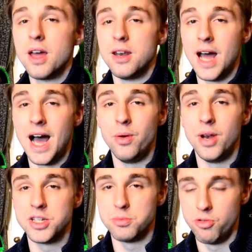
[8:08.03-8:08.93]
Now
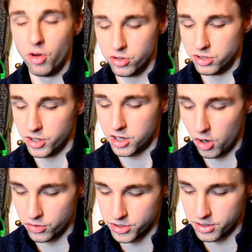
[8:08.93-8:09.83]
let's move on to the
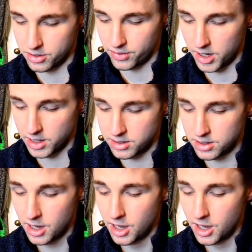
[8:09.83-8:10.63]
cons of the device.